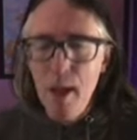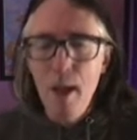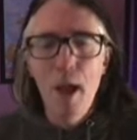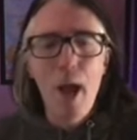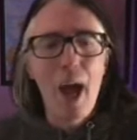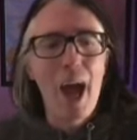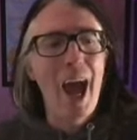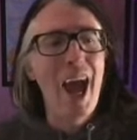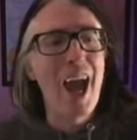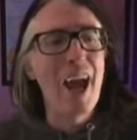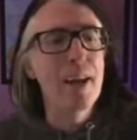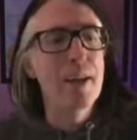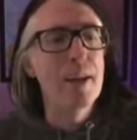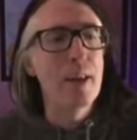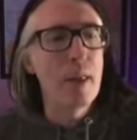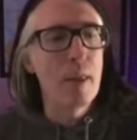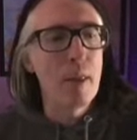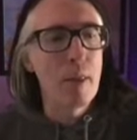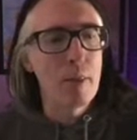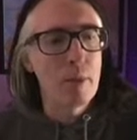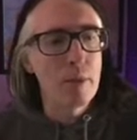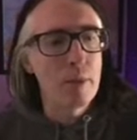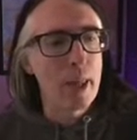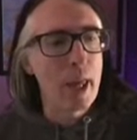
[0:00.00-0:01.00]
and
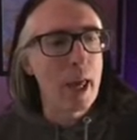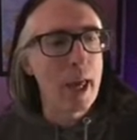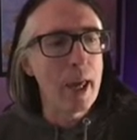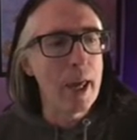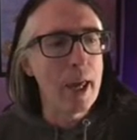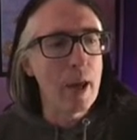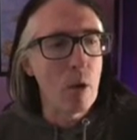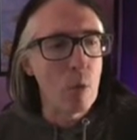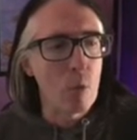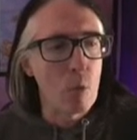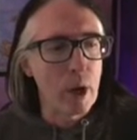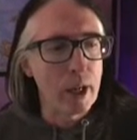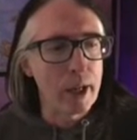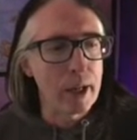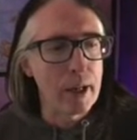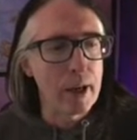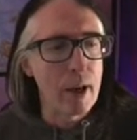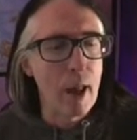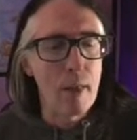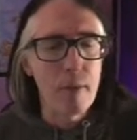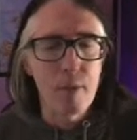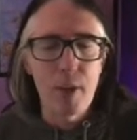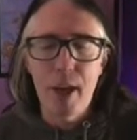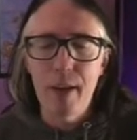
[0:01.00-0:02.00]
they
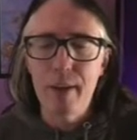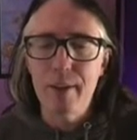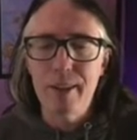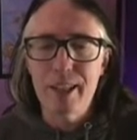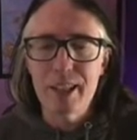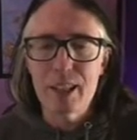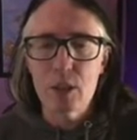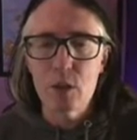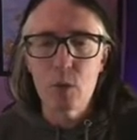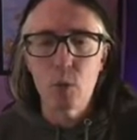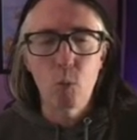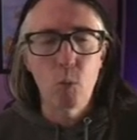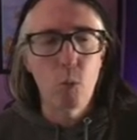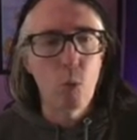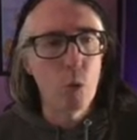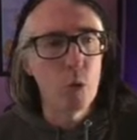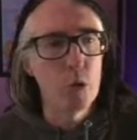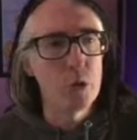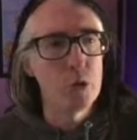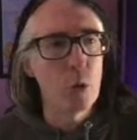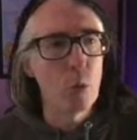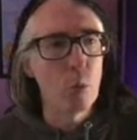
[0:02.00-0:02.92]
reckon that this was